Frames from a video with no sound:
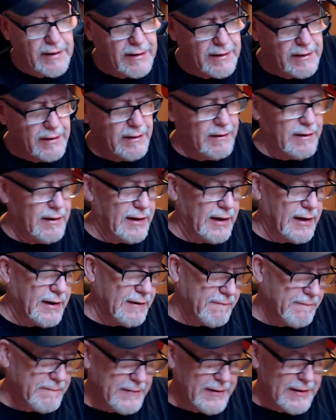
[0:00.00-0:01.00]
All right.
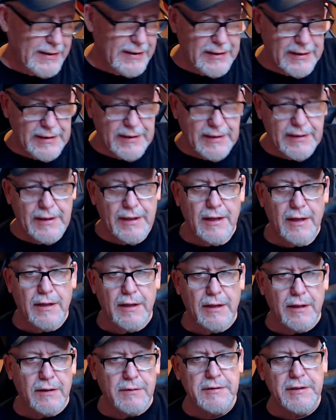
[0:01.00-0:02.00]

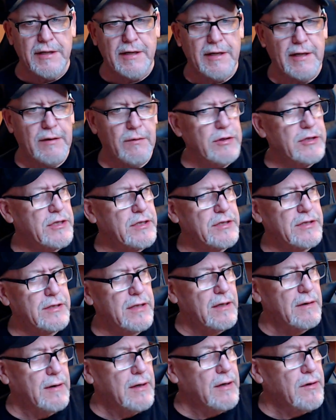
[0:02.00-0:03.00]
Let's see. Wish us luck.
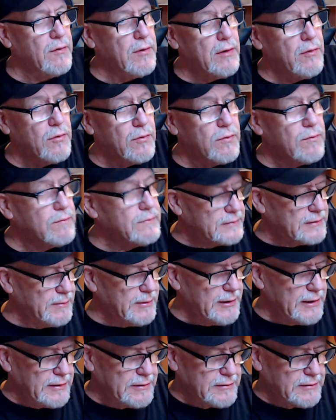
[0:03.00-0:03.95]
Here we go. Come on.